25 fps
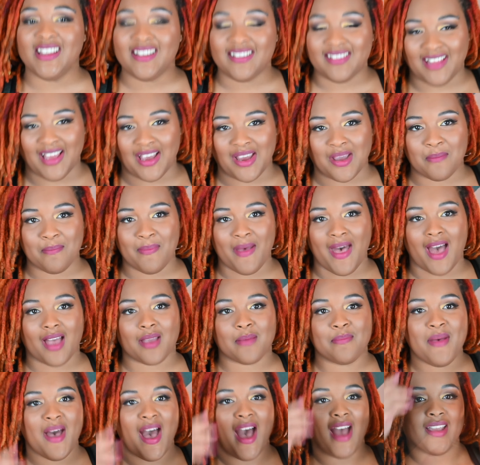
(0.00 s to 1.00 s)
like a
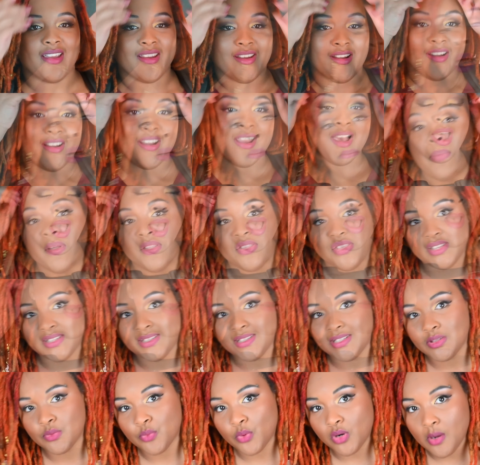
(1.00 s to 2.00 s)
backpacker. But this
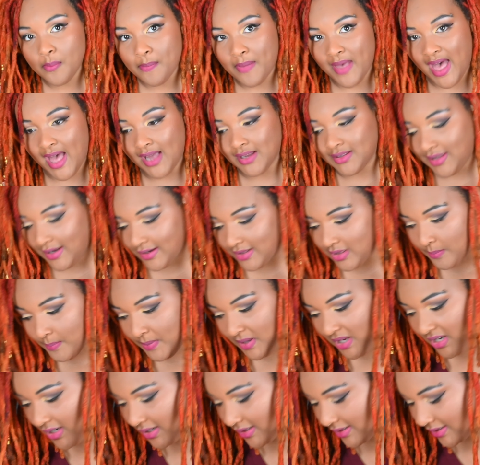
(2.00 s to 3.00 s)
is where a bag like the
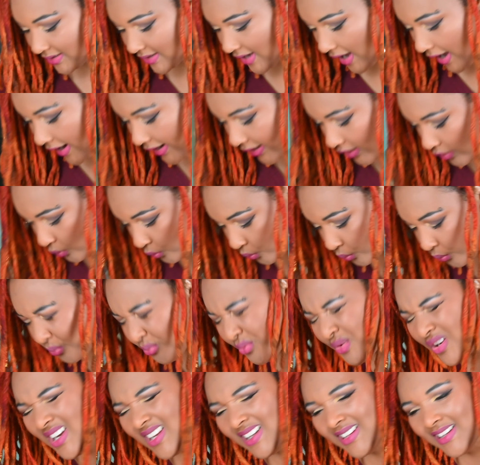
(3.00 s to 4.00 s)
Peak Design
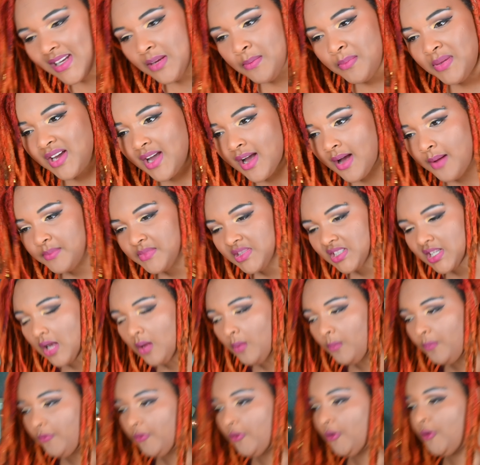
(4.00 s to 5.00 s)
really becomes
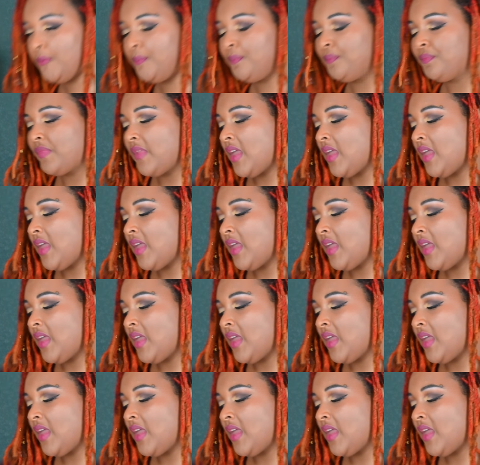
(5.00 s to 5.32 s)
helpful,